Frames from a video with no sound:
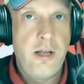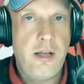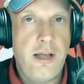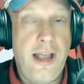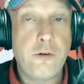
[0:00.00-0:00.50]

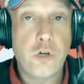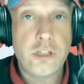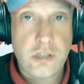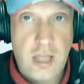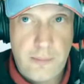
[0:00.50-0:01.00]
uh,
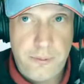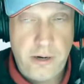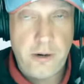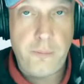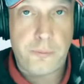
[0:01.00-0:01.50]
Hendrix
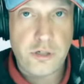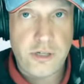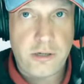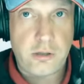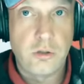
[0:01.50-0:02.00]
Lapierre in
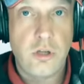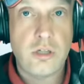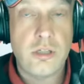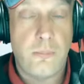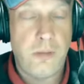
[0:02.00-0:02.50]
particular
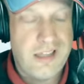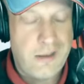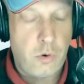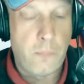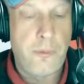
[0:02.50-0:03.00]
looks a
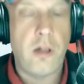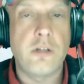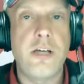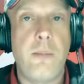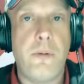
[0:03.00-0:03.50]
lot more
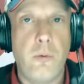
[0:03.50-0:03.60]
bulked up.